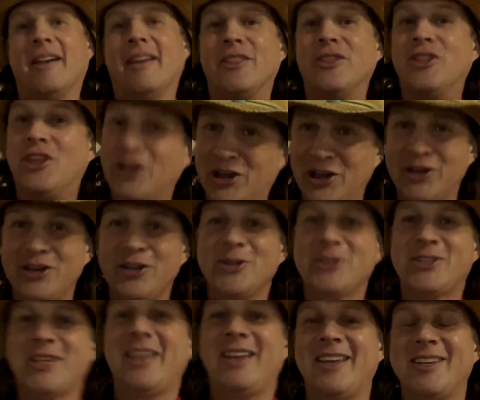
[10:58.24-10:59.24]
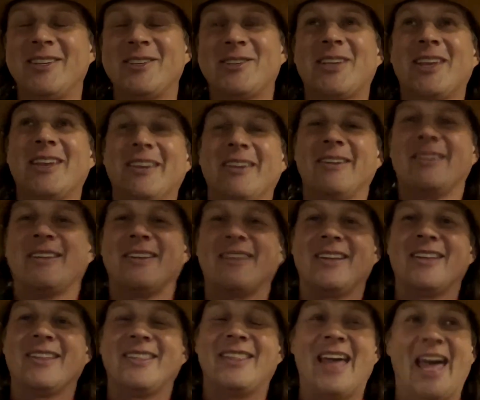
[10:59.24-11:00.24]
The good news is,
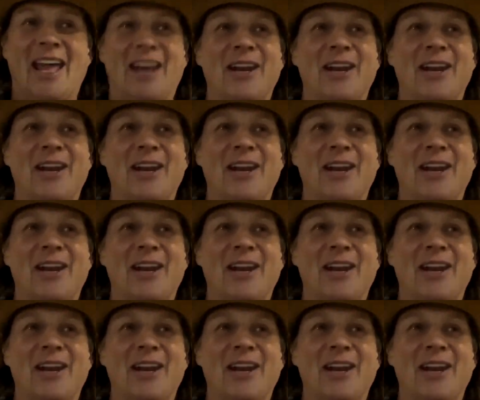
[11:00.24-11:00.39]
they had an